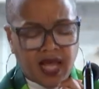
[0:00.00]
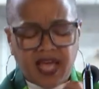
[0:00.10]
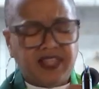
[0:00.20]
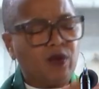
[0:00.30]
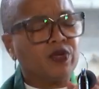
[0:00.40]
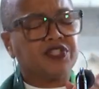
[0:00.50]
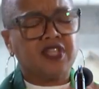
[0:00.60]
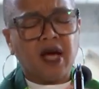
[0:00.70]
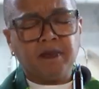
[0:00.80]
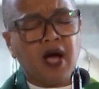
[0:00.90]
And there were
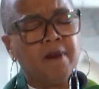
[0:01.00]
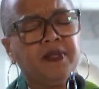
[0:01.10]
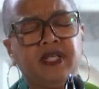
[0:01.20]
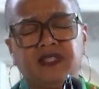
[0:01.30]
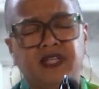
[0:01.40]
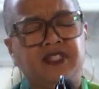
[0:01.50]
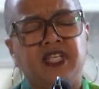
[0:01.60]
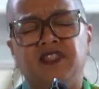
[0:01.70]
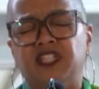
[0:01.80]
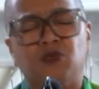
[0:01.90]
some companies that
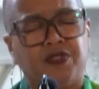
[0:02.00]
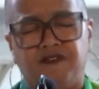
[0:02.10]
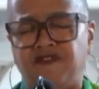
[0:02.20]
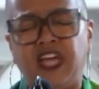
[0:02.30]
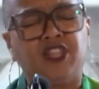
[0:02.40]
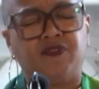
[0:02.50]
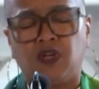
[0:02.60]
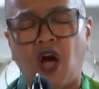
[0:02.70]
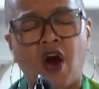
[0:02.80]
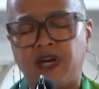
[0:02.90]
did this with a
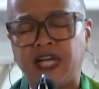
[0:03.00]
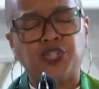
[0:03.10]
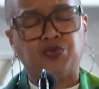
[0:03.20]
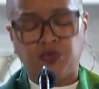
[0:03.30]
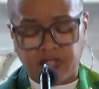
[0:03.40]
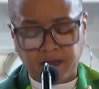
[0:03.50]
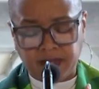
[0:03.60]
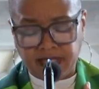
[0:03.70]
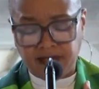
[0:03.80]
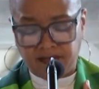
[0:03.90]
faithful heart. I truly
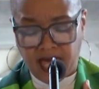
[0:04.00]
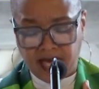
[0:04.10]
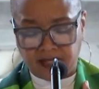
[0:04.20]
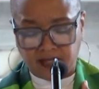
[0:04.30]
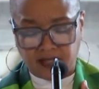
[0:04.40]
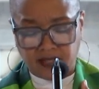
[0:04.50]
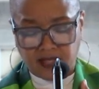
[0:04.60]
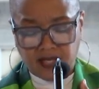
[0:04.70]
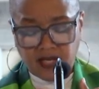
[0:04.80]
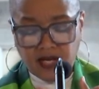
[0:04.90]
believe that.
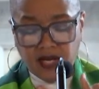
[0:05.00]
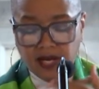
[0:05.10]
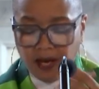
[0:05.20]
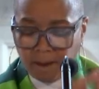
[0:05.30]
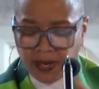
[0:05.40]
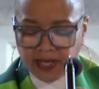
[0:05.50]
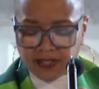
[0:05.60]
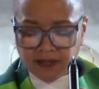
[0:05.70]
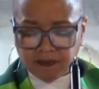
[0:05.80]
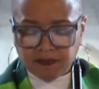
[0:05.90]

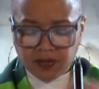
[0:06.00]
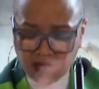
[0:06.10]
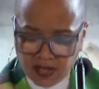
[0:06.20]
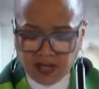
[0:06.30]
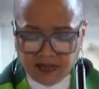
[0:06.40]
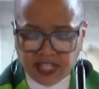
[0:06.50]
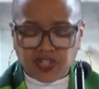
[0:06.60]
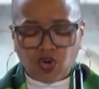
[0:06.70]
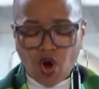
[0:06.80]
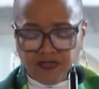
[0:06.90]
But they
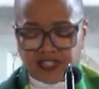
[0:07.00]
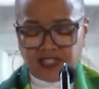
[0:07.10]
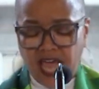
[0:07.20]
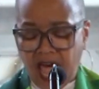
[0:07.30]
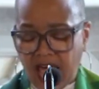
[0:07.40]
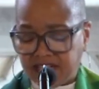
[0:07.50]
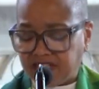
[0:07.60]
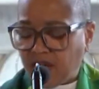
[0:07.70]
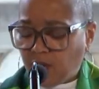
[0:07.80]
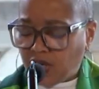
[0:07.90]
took on this
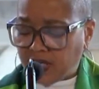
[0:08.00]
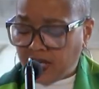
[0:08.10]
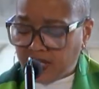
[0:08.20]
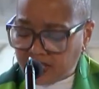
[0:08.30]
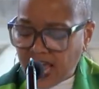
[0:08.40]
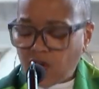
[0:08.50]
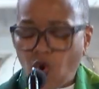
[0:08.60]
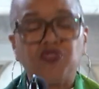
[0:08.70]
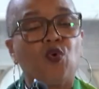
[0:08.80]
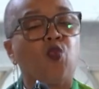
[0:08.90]
task. They were going to take
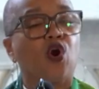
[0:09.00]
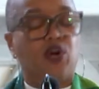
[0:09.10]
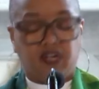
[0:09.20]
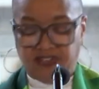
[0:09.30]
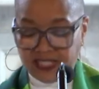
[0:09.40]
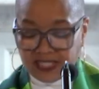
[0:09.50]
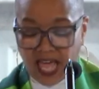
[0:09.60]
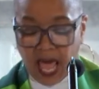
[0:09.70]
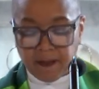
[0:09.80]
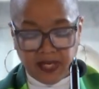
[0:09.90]
on the work of
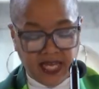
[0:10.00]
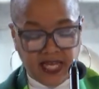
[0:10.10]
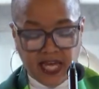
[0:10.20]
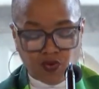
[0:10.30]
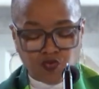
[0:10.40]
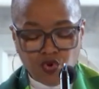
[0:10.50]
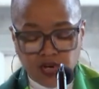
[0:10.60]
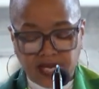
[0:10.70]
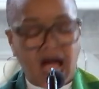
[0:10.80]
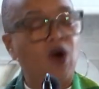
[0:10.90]
examining and
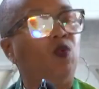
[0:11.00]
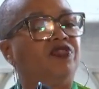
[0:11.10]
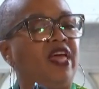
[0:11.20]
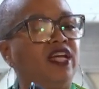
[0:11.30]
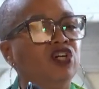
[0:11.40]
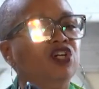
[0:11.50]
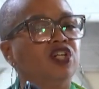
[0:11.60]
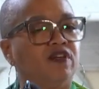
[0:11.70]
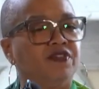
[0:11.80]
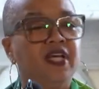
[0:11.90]
rooting out what they
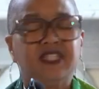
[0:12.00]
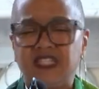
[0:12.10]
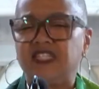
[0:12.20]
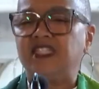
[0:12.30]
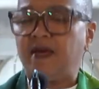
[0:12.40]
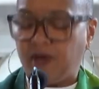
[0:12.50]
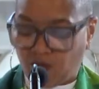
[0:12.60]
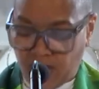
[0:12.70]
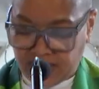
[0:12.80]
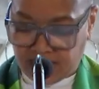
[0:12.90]
could of systemic
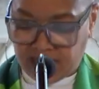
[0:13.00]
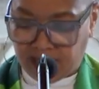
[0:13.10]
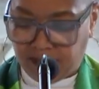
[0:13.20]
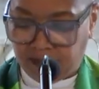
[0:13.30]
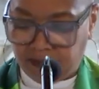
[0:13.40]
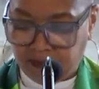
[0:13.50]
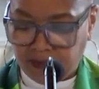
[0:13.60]
racism.